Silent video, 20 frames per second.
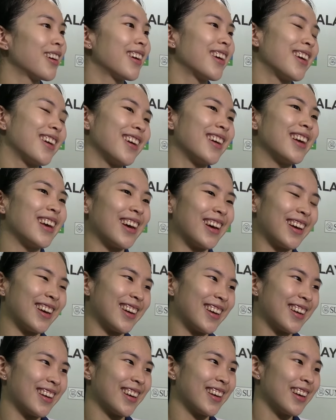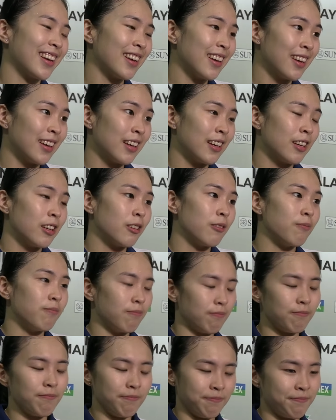lah. Kira baru
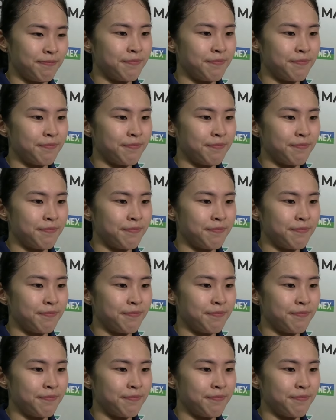recover?